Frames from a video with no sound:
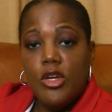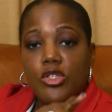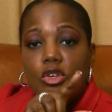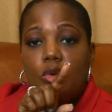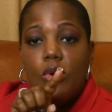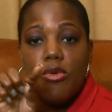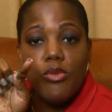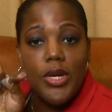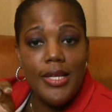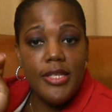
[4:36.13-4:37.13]
So you want to
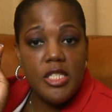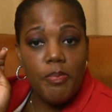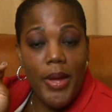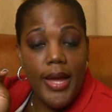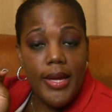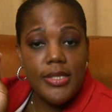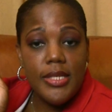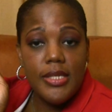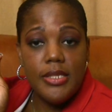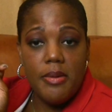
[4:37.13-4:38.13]
read the specs
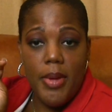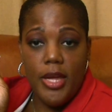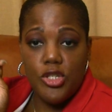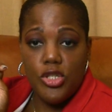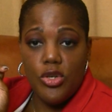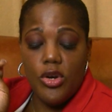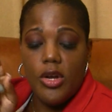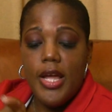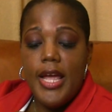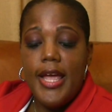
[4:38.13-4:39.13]
to make
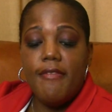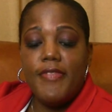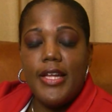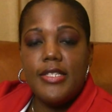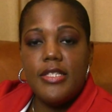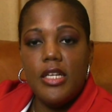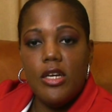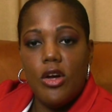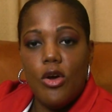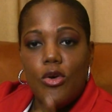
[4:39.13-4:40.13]
sure if that
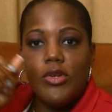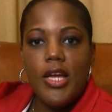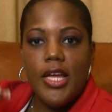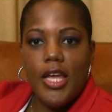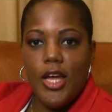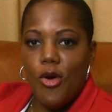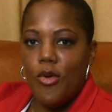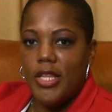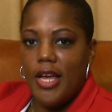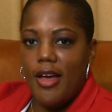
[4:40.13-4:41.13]
silicone can go
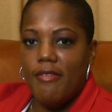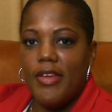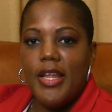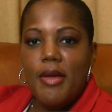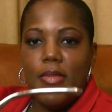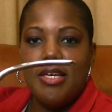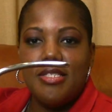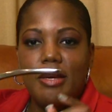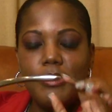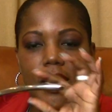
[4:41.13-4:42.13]
in the oven, because
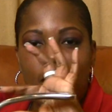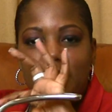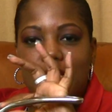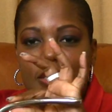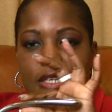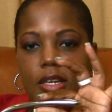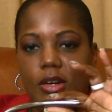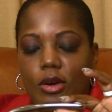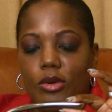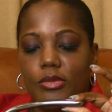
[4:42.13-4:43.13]
sometimes that
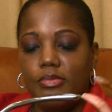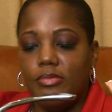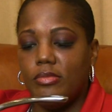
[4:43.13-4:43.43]
silicone